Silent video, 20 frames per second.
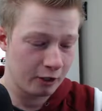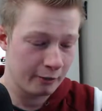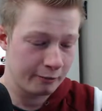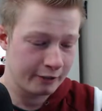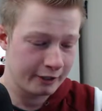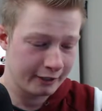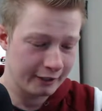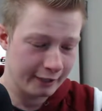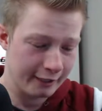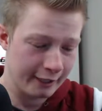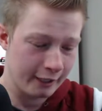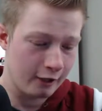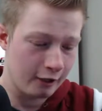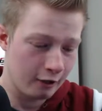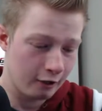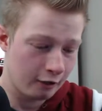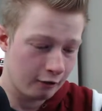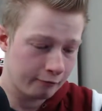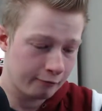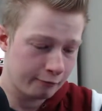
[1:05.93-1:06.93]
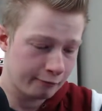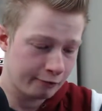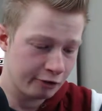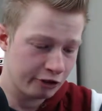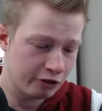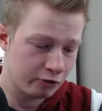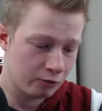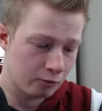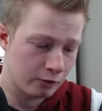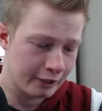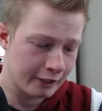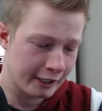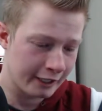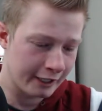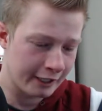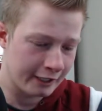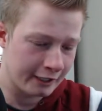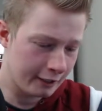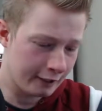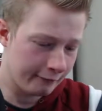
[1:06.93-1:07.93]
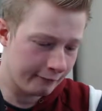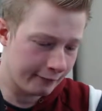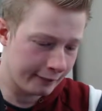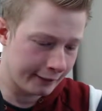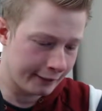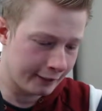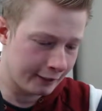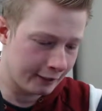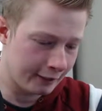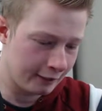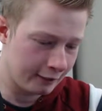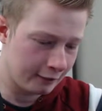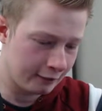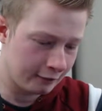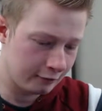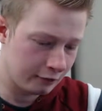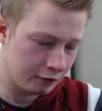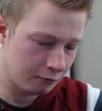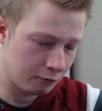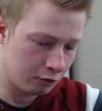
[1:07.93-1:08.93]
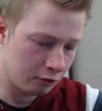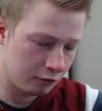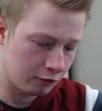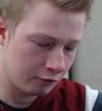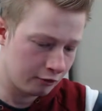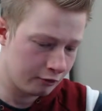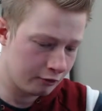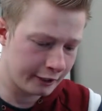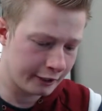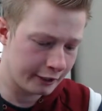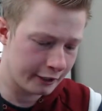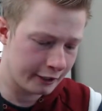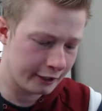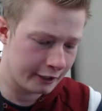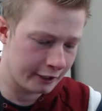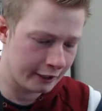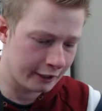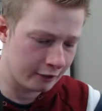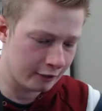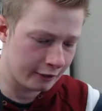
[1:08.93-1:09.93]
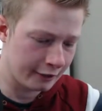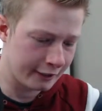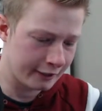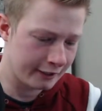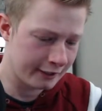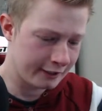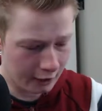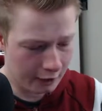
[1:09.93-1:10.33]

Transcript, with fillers: I'm just going to get half of the shortcake if I can. Come on. Okay, nice.